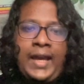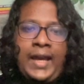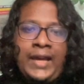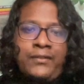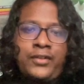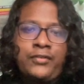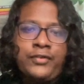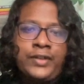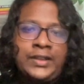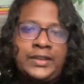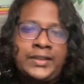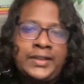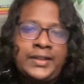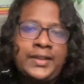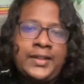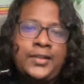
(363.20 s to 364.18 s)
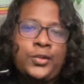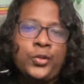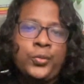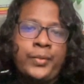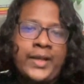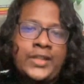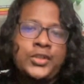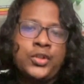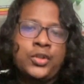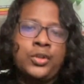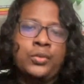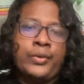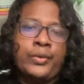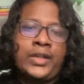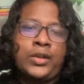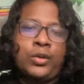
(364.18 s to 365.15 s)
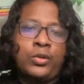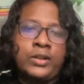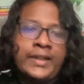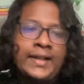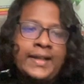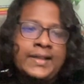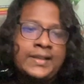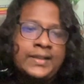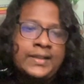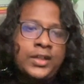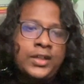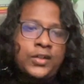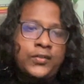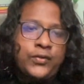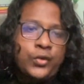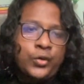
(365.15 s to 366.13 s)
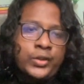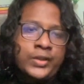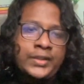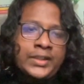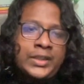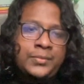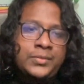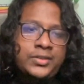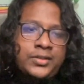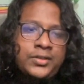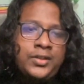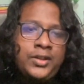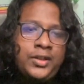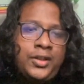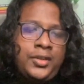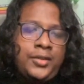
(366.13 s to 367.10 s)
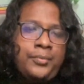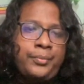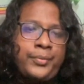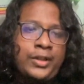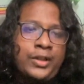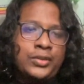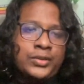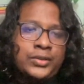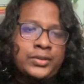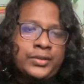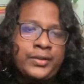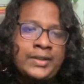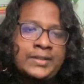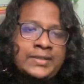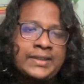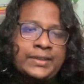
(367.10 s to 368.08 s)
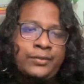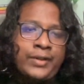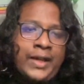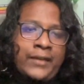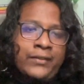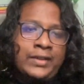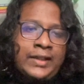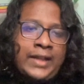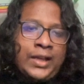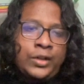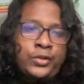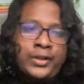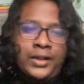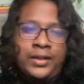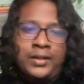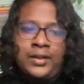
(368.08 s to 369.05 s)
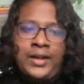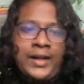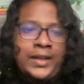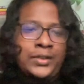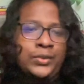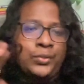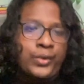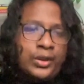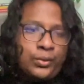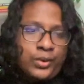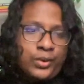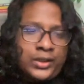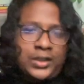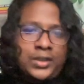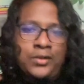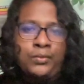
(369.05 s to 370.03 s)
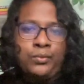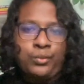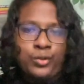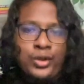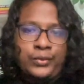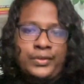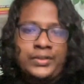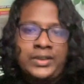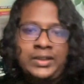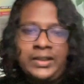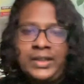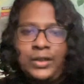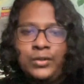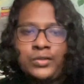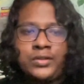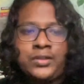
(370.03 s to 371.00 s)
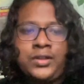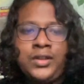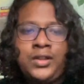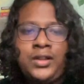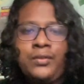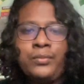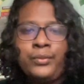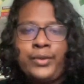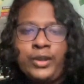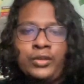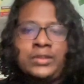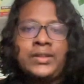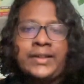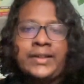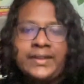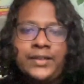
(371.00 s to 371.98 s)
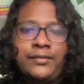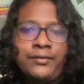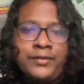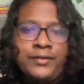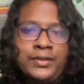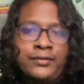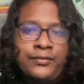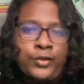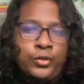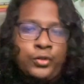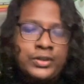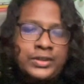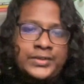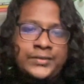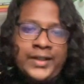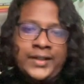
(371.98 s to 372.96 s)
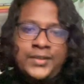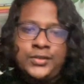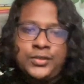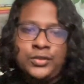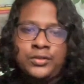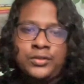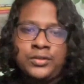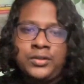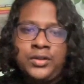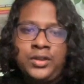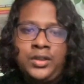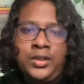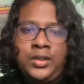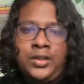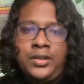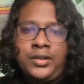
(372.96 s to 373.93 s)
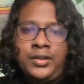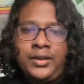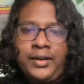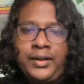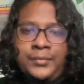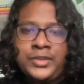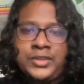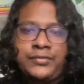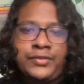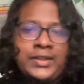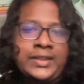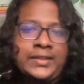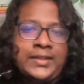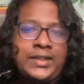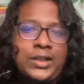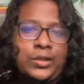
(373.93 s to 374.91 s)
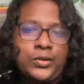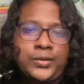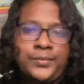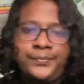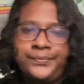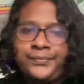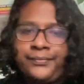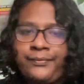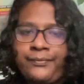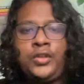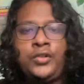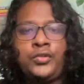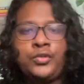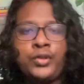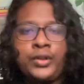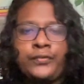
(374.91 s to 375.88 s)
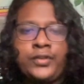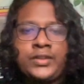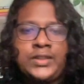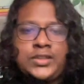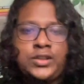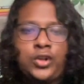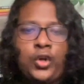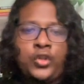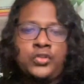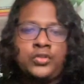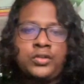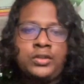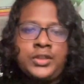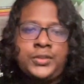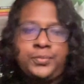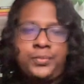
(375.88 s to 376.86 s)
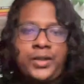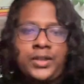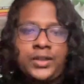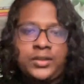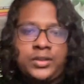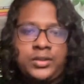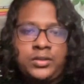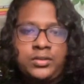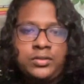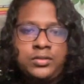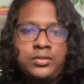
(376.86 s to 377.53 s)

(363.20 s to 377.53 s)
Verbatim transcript: I have a filter here to make sure we are only getting the folder names because you can see we have a layout here and we don't want to work with the layout. We only need the folders, right? So I'm just filtering that out. So if you just console this part,